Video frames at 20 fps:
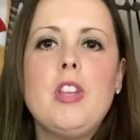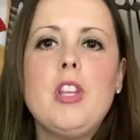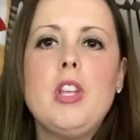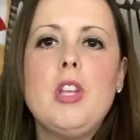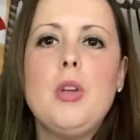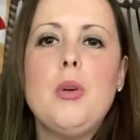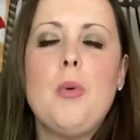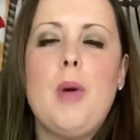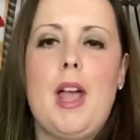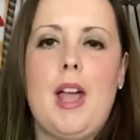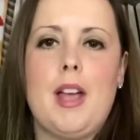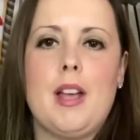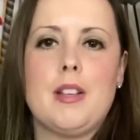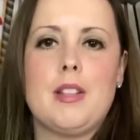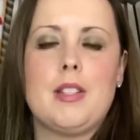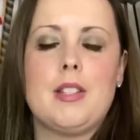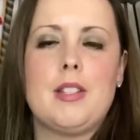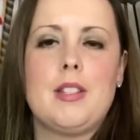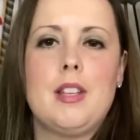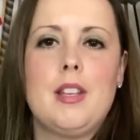
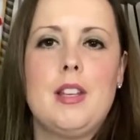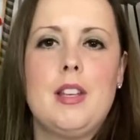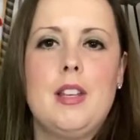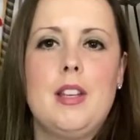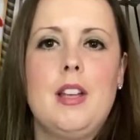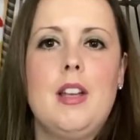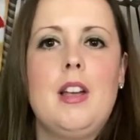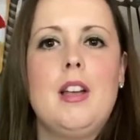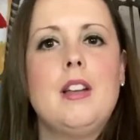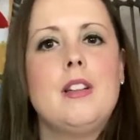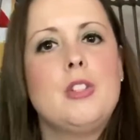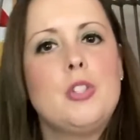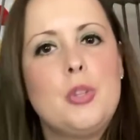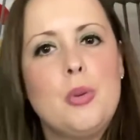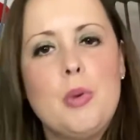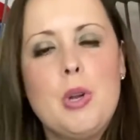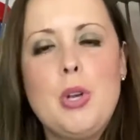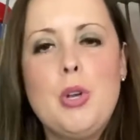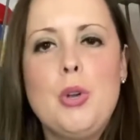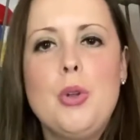U.S. to
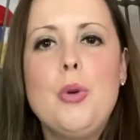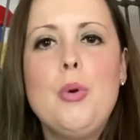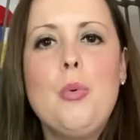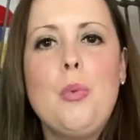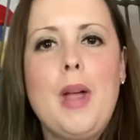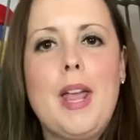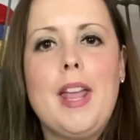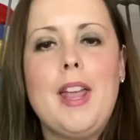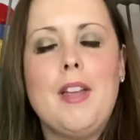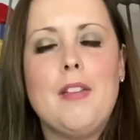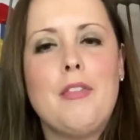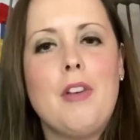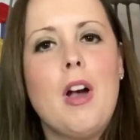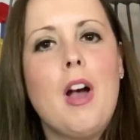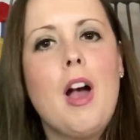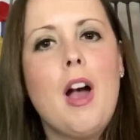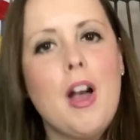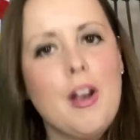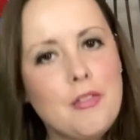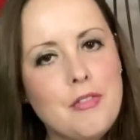a new wave
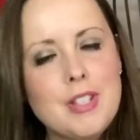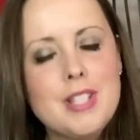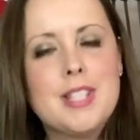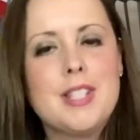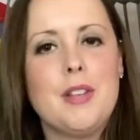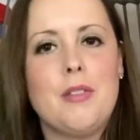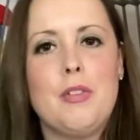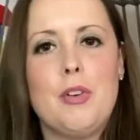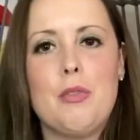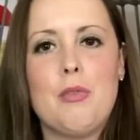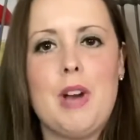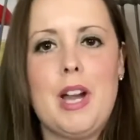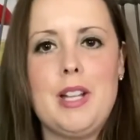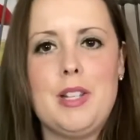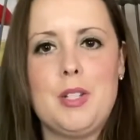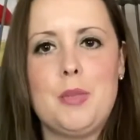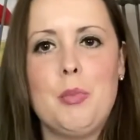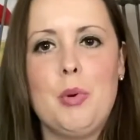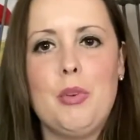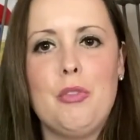of the civil
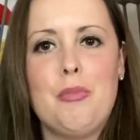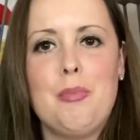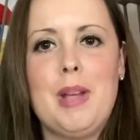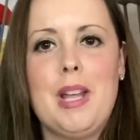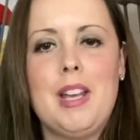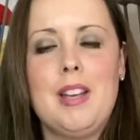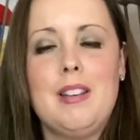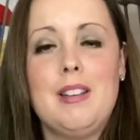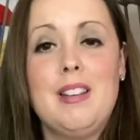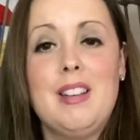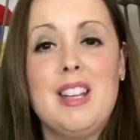rights movement.